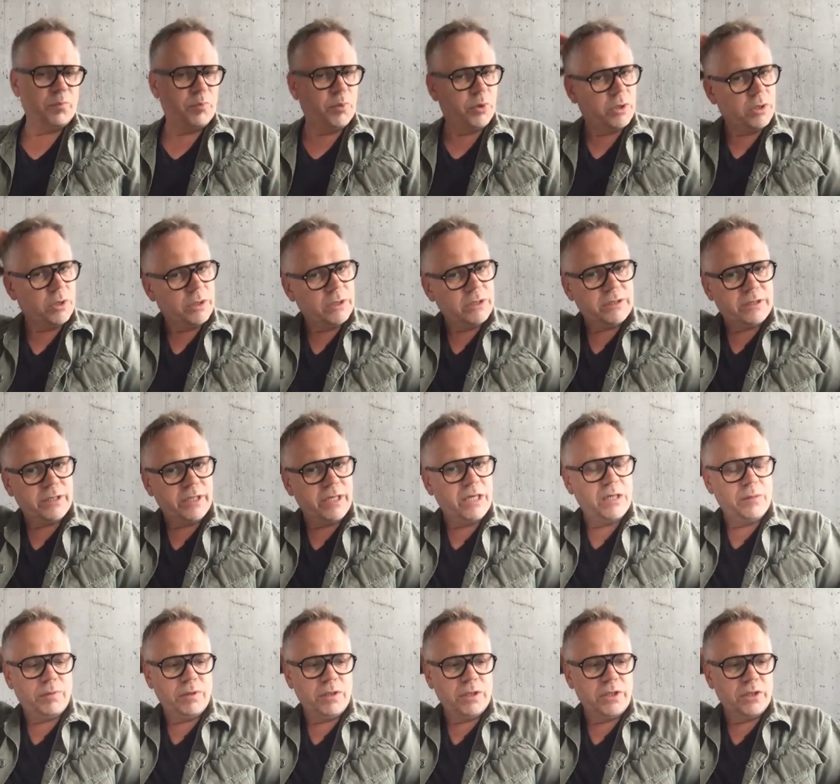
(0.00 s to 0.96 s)
put on the
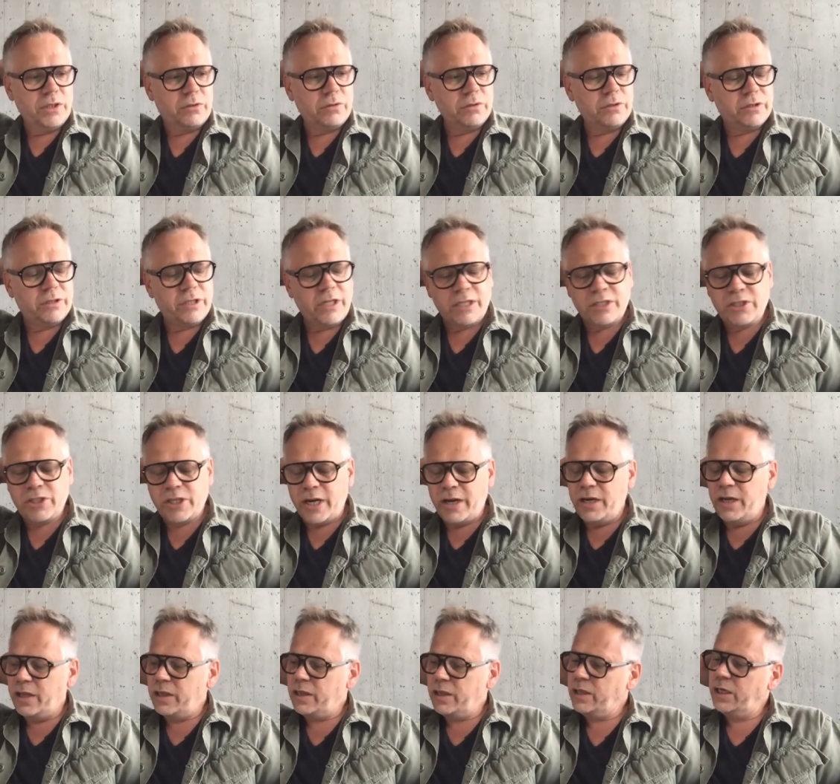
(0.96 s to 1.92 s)
table. You could touch
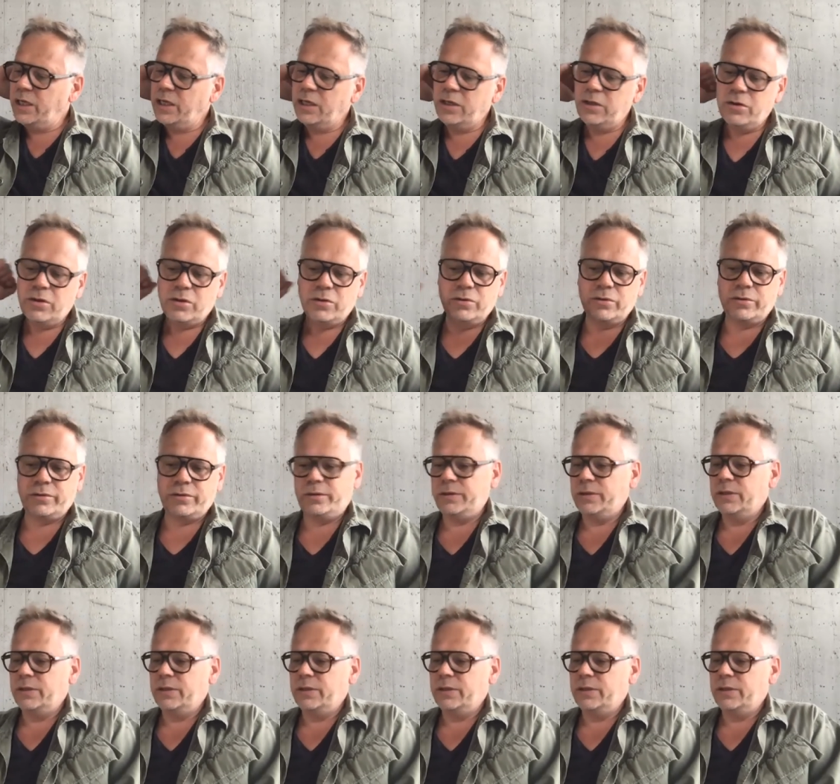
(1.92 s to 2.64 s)
anything. You could